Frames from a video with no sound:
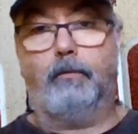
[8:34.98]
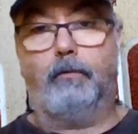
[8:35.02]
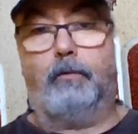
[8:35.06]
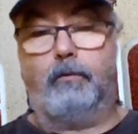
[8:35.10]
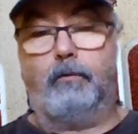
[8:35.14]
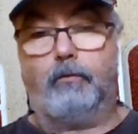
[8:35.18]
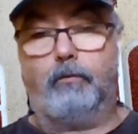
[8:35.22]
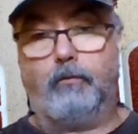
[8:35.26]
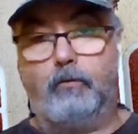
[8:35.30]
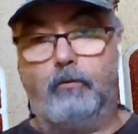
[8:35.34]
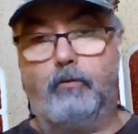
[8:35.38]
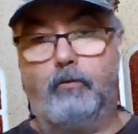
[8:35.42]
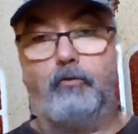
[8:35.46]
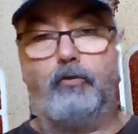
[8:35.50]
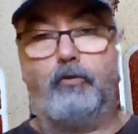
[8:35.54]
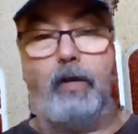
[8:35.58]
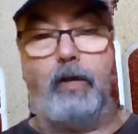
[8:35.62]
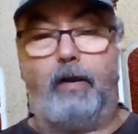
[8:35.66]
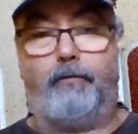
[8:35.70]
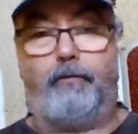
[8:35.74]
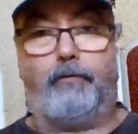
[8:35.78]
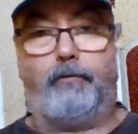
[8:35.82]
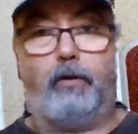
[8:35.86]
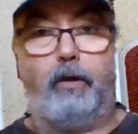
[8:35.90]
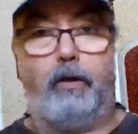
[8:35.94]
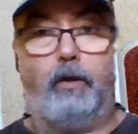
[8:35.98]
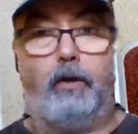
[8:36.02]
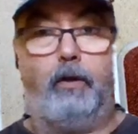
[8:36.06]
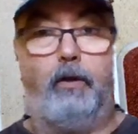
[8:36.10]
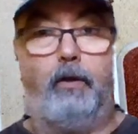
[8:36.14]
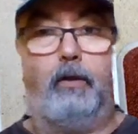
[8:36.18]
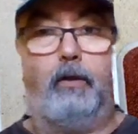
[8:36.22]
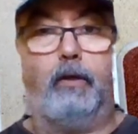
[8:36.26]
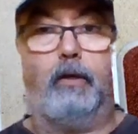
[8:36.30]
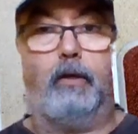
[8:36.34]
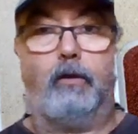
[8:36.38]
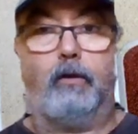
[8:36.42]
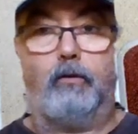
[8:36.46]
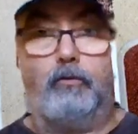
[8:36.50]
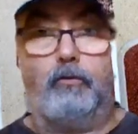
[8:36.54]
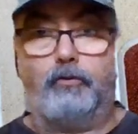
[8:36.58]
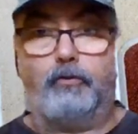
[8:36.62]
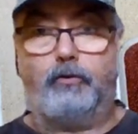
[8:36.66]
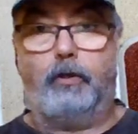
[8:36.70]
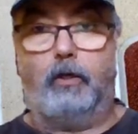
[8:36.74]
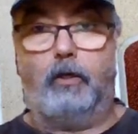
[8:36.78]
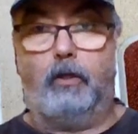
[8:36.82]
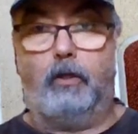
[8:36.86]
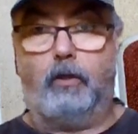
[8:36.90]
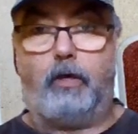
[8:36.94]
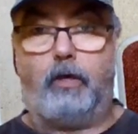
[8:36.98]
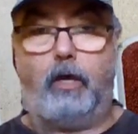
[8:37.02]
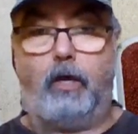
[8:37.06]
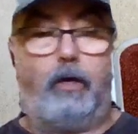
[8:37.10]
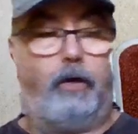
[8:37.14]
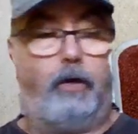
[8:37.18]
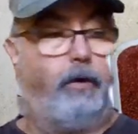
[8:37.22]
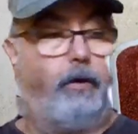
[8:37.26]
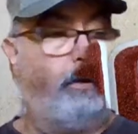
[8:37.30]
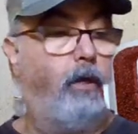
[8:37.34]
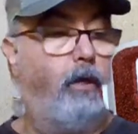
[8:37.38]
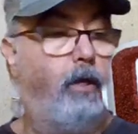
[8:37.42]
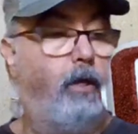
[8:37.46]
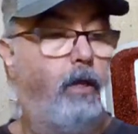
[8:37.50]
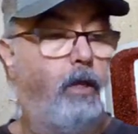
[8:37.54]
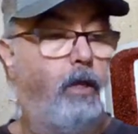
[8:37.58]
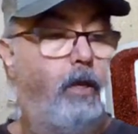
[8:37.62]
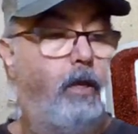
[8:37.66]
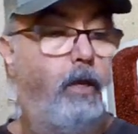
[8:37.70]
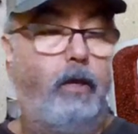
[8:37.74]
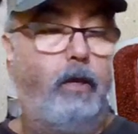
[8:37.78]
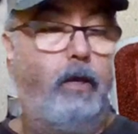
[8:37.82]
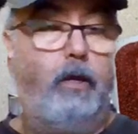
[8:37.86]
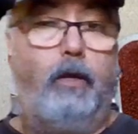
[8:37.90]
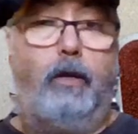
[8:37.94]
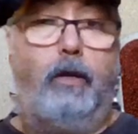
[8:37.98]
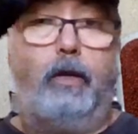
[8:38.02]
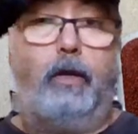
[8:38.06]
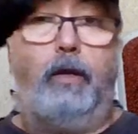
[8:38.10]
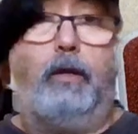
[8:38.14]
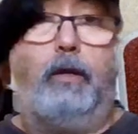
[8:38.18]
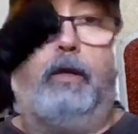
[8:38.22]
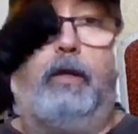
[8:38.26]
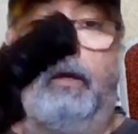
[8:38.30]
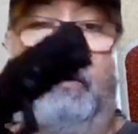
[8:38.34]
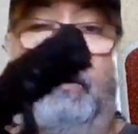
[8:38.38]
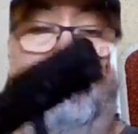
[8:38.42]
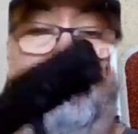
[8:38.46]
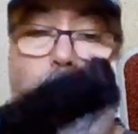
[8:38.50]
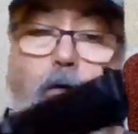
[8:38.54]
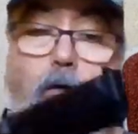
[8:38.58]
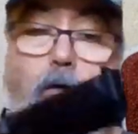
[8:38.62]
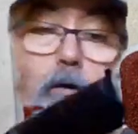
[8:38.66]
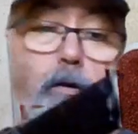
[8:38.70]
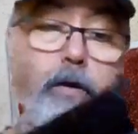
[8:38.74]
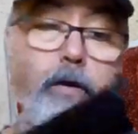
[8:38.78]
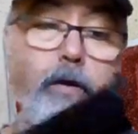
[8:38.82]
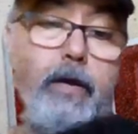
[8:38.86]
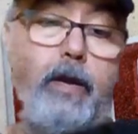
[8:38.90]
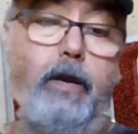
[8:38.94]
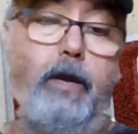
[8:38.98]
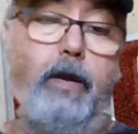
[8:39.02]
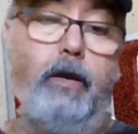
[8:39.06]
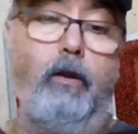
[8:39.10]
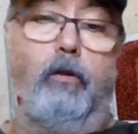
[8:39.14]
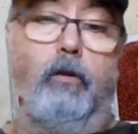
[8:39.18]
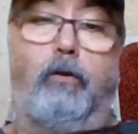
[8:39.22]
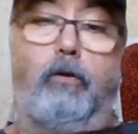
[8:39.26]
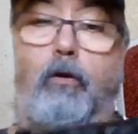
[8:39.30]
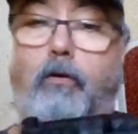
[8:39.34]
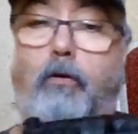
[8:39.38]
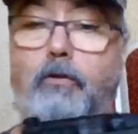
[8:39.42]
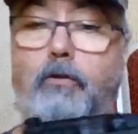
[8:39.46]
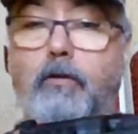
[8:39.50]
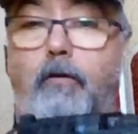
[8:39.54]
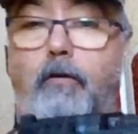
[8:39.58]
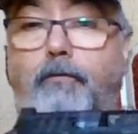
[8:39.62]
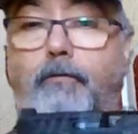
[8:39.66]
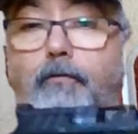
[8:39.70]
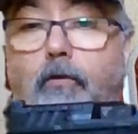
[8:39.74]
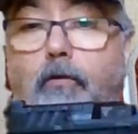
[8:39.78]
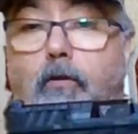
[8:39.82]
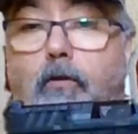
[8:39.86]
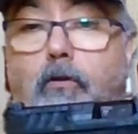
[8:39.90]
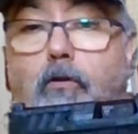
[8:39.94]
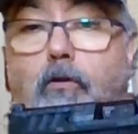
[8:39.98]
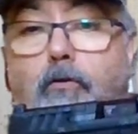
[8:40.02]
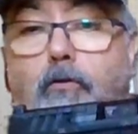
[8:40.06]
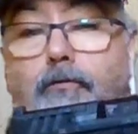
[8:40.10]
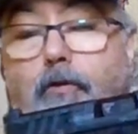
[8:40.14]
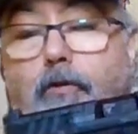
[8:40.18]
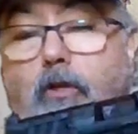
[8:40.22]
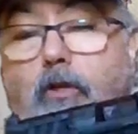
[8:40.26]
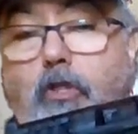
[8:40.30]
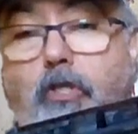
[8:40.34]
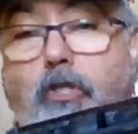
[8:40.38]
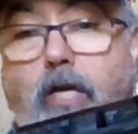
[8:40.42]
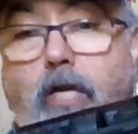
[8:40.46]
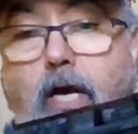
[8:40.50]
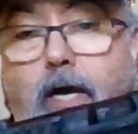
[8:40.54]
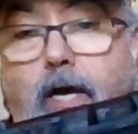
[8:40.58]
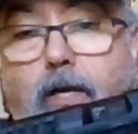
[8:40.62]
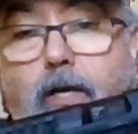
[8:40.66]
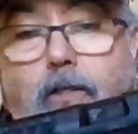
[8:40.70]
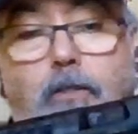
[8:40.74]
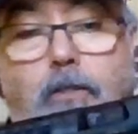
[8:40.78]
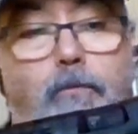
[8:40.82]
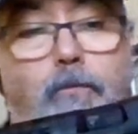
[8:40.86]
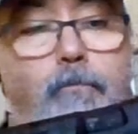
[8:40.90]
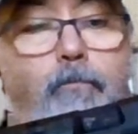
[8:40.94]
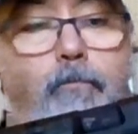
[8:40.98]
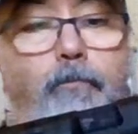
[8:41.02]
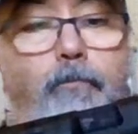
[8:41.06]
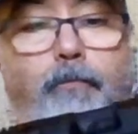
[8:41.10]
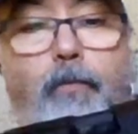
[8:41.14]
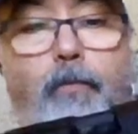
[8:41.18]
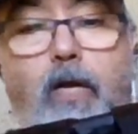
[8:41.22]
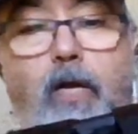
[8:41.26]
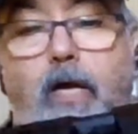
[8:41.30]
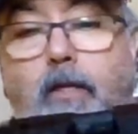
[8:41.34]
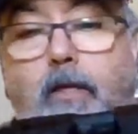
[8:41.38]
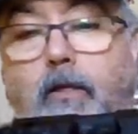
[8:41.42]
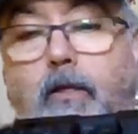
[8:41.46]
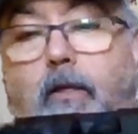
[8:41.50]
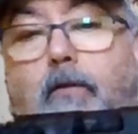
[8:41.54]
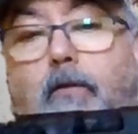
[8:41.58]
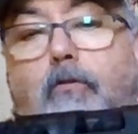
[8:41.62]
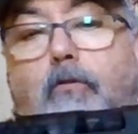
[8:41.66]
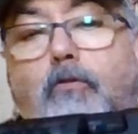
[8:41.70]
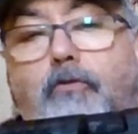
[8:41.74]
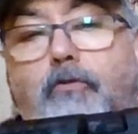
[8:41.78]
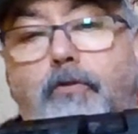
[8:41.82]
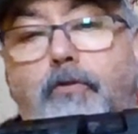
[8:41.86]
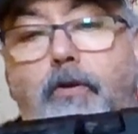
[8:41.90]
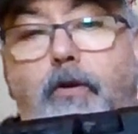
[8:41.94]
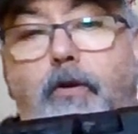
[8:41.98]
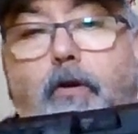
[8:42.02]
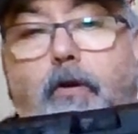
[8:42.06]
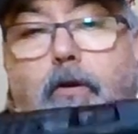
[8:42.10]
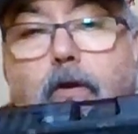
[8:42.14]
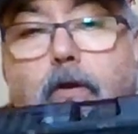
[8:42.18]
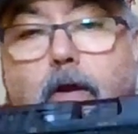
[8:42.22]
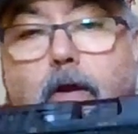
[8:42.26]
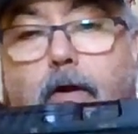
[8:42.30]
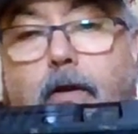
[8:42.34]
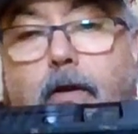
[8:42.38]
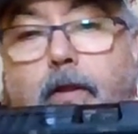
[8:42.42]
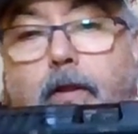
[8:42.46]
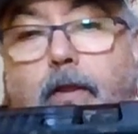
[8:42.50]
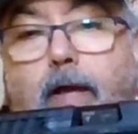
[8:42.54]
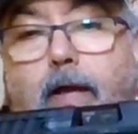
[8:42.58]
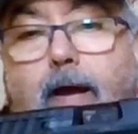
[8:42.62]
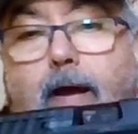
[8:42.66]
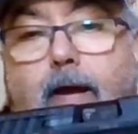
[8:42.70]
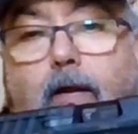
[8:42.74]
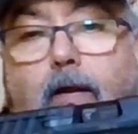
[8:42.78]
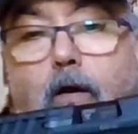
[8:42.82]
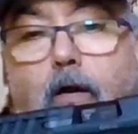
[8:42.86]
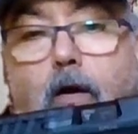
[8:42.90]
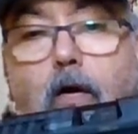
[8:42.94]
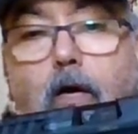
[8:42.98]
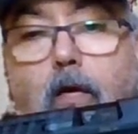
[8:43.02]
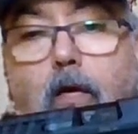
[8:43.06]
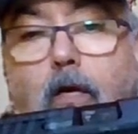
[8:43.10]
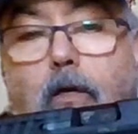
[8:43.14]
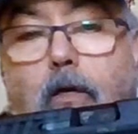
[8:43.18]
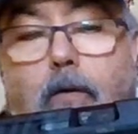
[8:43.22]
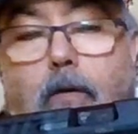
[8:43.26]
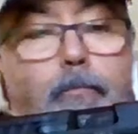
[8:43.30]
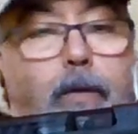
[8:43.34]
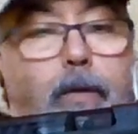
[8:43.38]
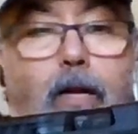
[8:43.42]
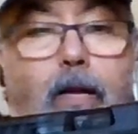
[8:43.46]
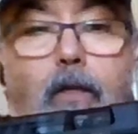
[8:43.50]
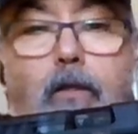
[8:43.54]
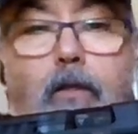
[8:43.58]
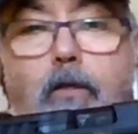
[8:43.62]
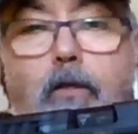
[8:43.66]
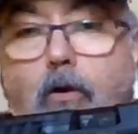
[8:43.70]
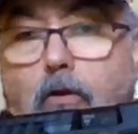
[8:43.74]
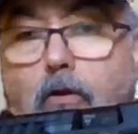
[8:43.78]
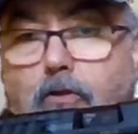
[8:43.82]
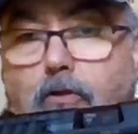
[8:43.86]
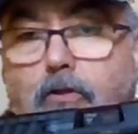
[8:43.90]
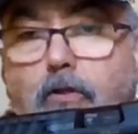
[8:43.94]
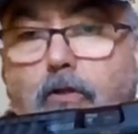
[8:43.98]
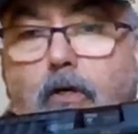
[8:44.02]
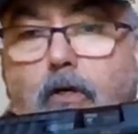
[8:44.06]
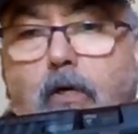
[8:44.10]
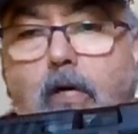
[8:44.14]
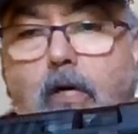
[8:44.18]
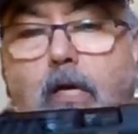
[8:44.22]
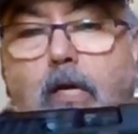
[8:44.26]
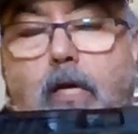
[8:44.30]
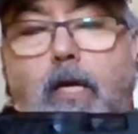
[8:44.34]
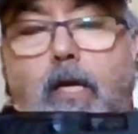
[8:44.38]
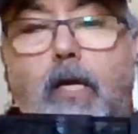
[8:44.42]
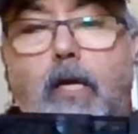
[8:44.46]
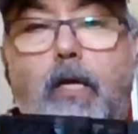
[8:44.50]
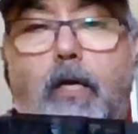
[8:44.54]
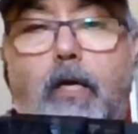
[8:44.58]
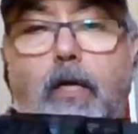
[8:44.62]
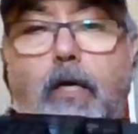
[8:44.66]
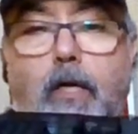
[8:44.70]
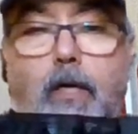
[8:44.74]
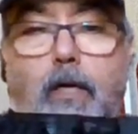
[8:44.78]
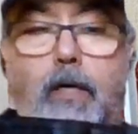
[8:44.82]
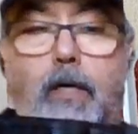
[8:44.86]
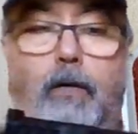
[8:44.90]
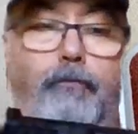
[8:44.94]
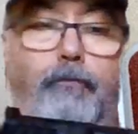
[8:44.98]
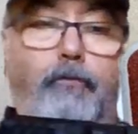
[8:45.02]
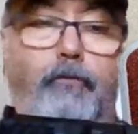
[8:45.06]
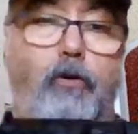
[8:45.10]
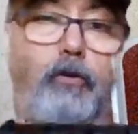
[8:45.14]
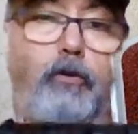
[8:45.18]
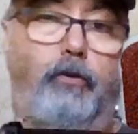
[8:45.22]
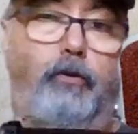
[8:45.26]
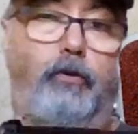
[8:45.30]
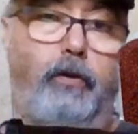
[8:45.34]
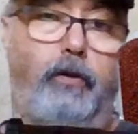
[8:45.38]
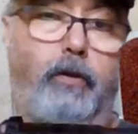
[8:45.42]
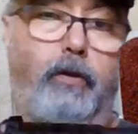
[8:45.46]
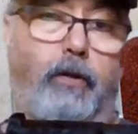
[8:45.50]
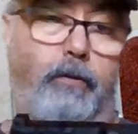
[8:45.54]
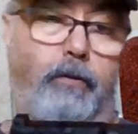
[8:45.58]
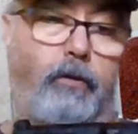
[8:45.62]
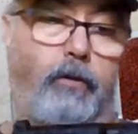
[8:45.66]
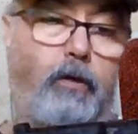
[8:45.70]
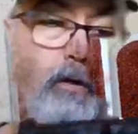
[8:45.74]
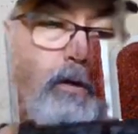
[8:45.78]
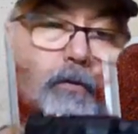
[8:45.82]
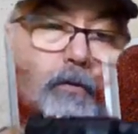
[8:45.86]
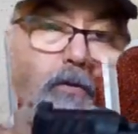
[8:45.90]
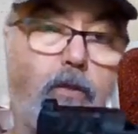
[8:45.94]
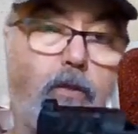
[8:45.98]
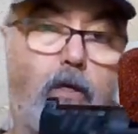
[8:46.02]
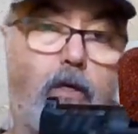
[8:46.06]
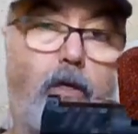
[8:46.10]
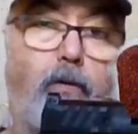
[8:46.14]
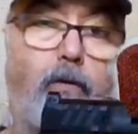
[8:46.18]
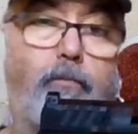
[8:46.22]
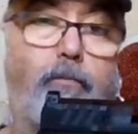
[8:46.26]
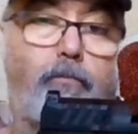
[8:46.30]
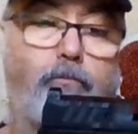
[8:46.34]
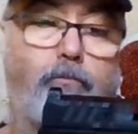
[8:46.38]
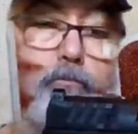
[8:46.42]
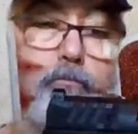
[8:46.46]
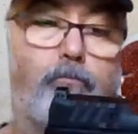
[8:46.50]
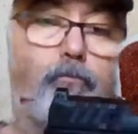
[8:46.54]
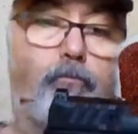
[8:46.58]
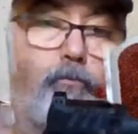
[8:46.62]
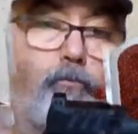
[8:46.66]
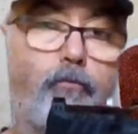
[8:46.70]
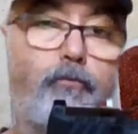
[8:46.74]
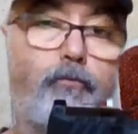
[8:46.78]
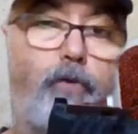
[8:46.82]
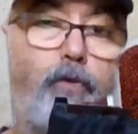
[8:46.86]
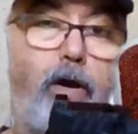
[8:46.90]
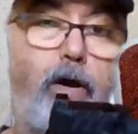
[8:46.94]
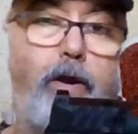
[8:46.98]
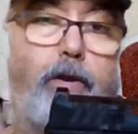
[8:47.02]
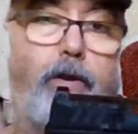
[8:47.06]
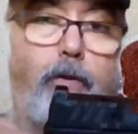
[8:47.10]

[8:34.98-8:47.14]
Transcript: safety, concealed carry. Again, although it's a full size, I did consider carrying that on a belt holster. Of course, I was gonna find the one